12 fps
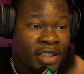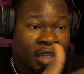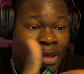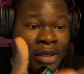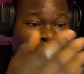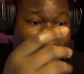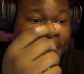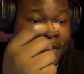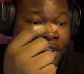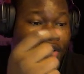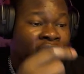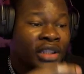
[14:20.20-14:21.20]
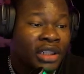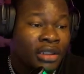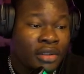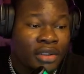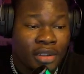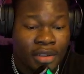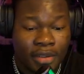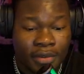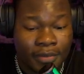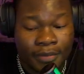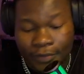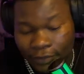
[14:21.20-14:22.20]
see how I figured it out.
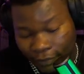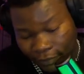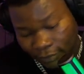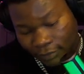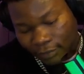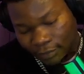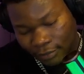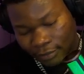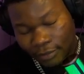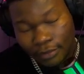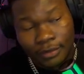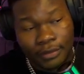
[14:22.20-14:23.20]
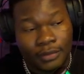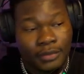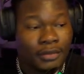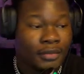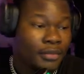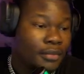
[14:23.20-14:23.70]
Studio on my phone.